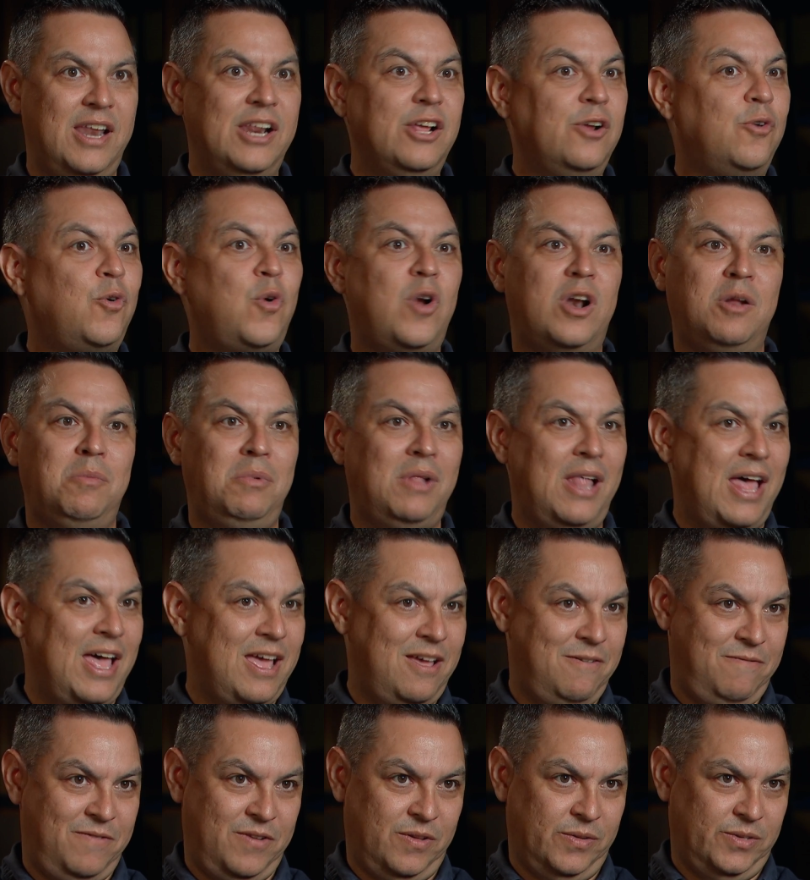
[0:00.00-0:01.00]
incredible
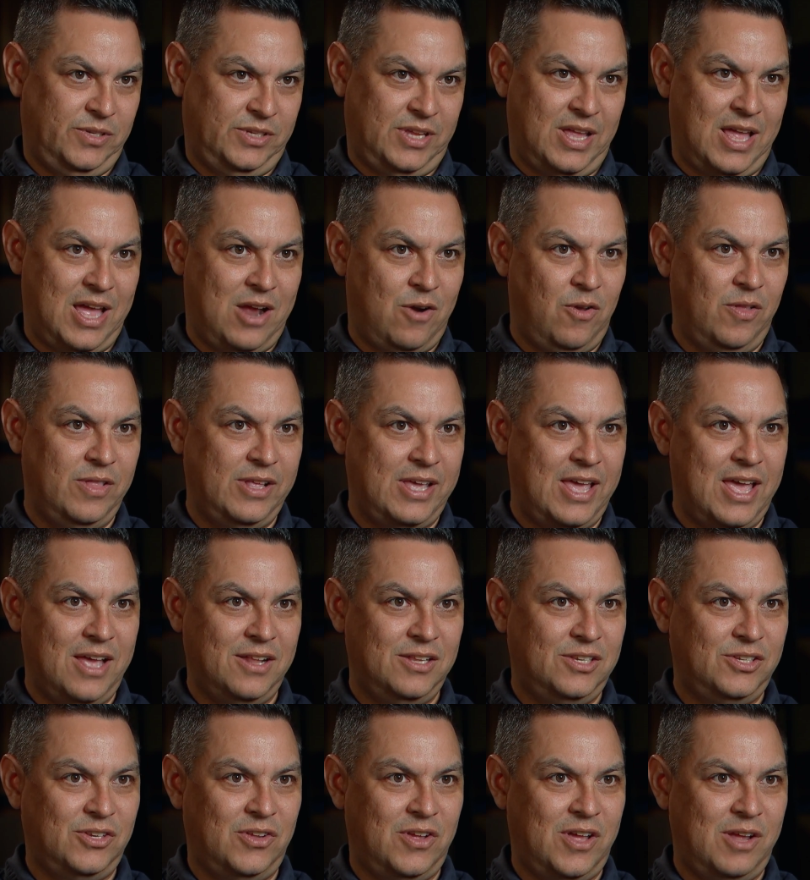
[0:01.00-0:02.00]
AFL star on the
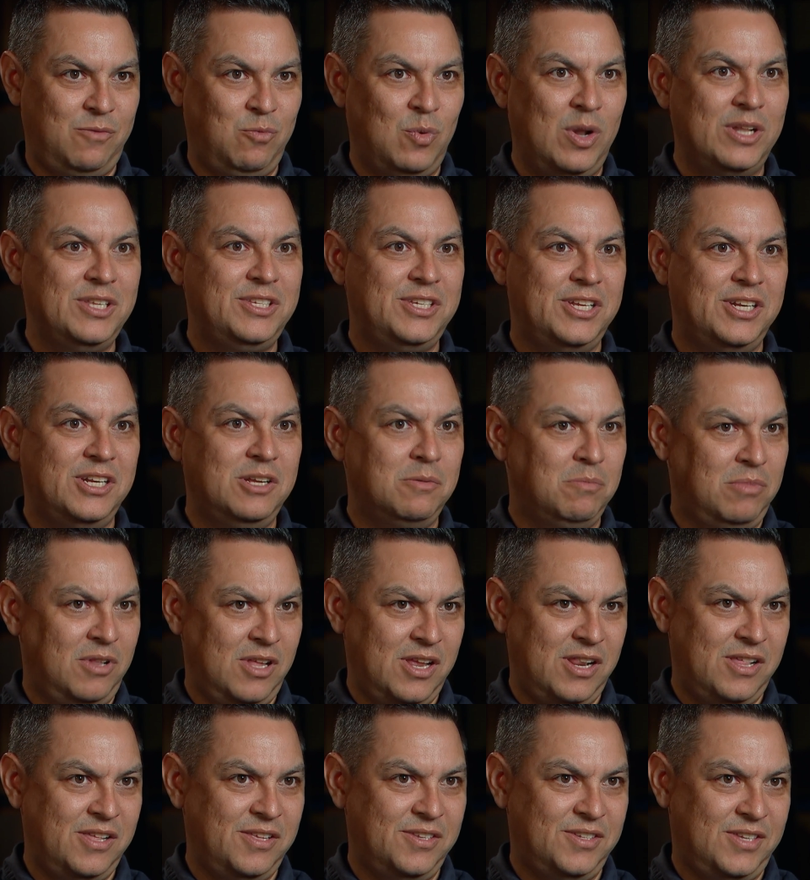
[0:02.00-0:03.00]
outside once he'd
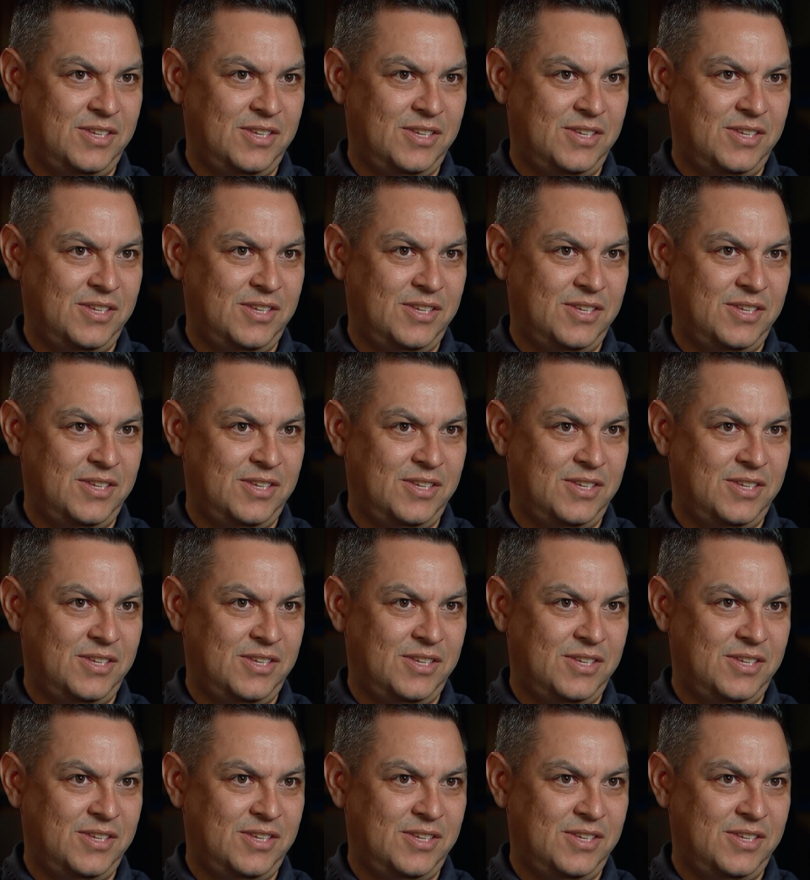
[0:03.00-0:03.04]
completed his